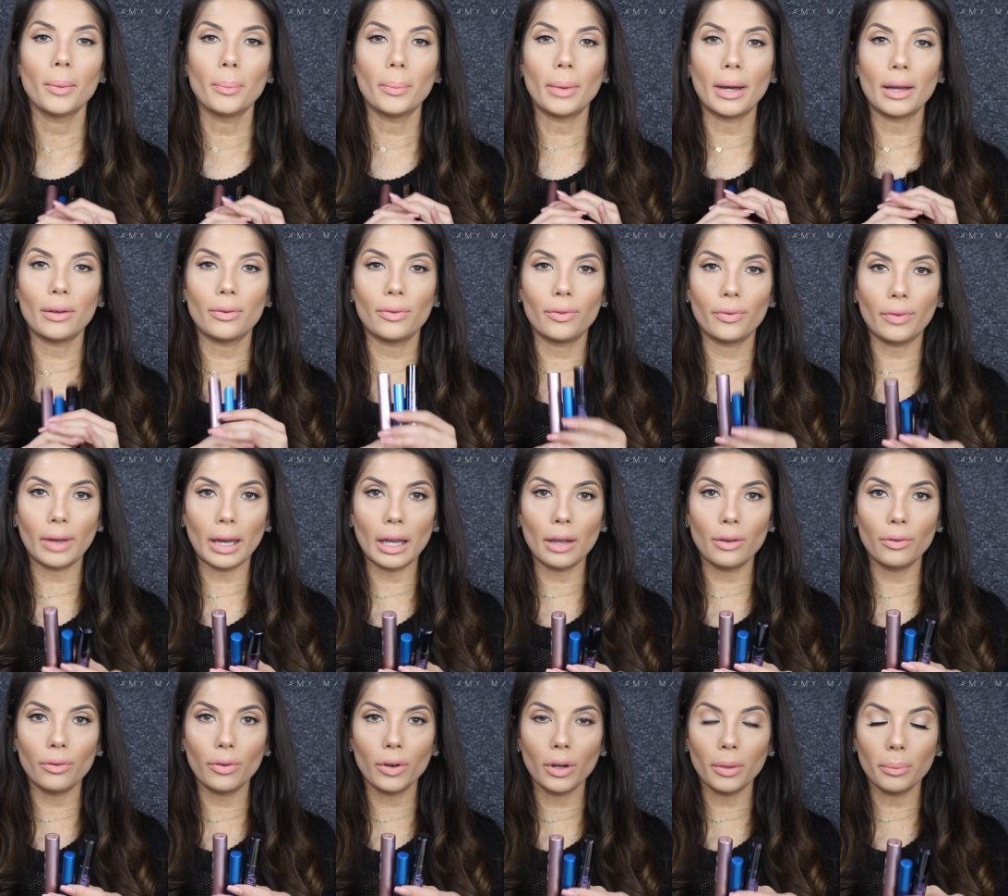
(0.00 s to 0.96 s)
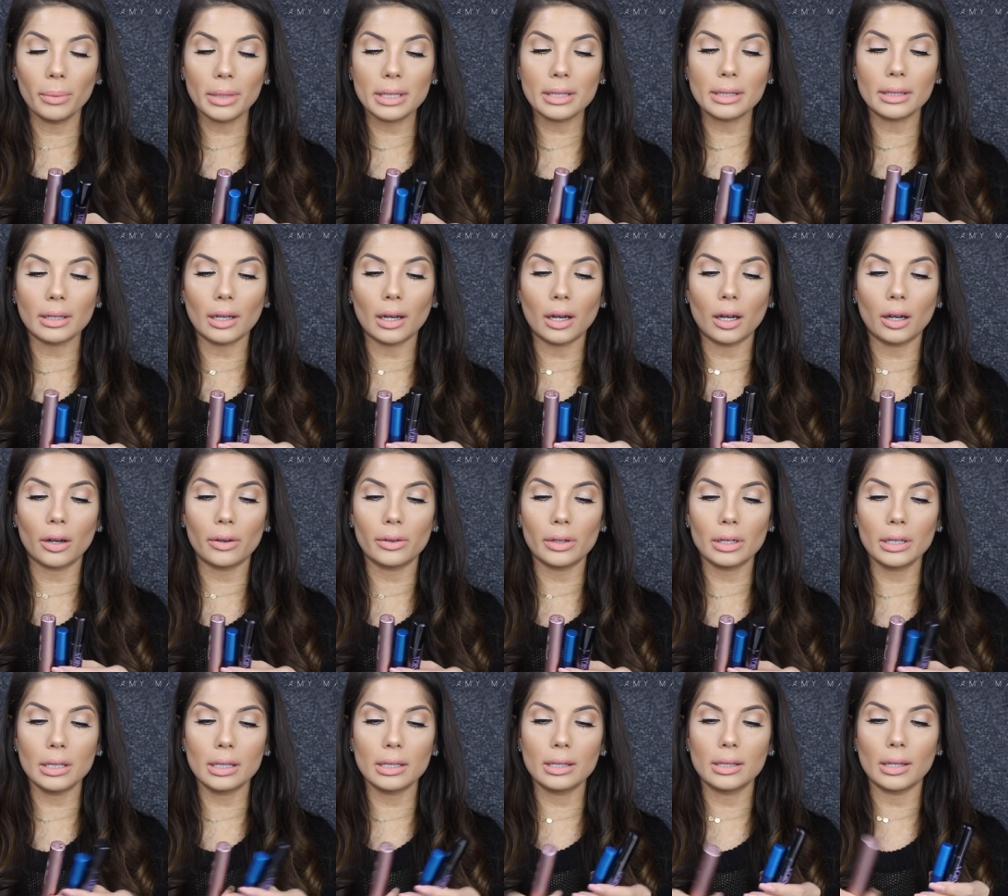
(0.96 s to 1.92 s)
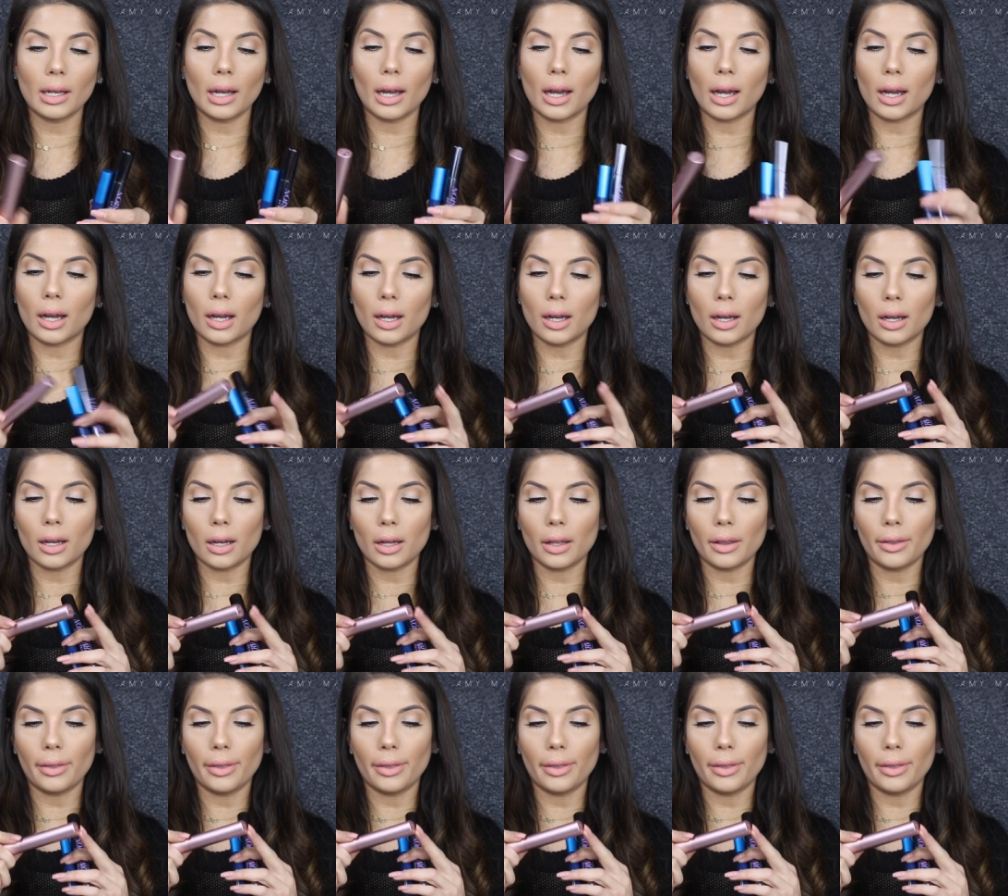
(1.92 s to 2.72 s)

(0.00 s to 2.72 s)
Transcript: My favorite mascaras are